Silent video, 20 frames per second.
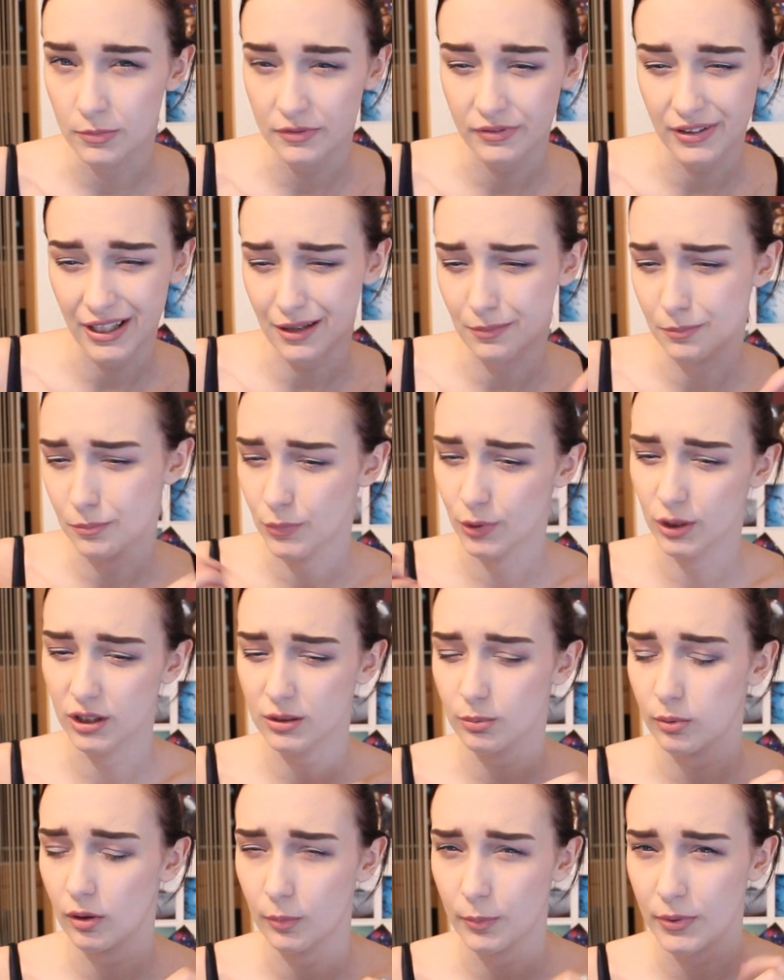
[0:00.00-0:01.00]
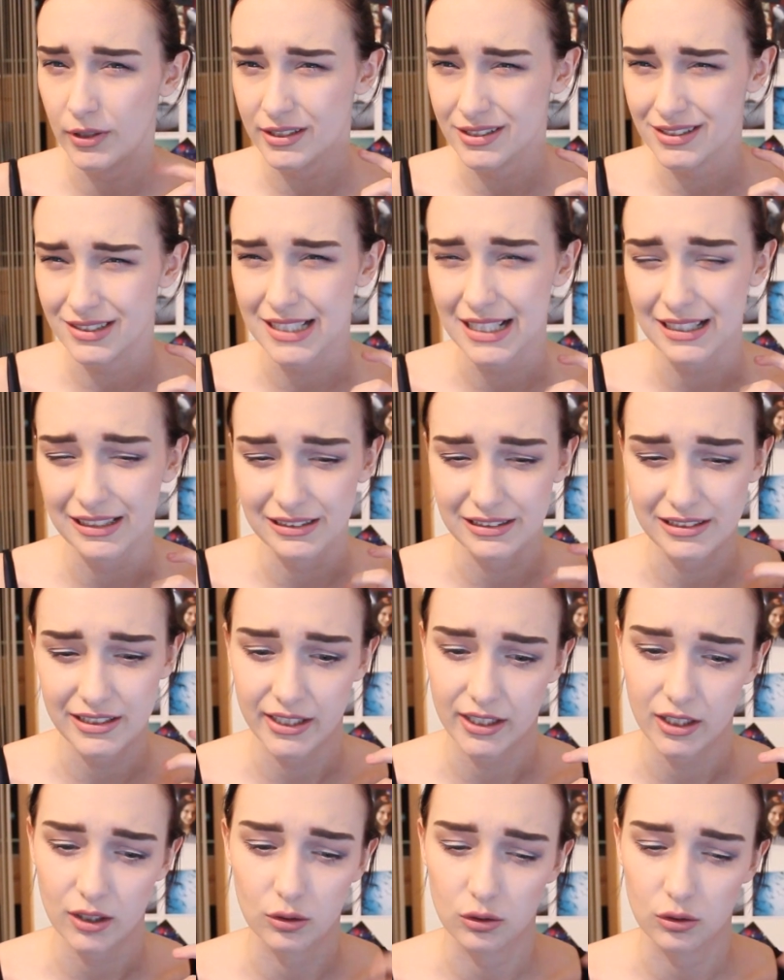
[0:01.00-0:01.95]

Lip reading: of like multiple personality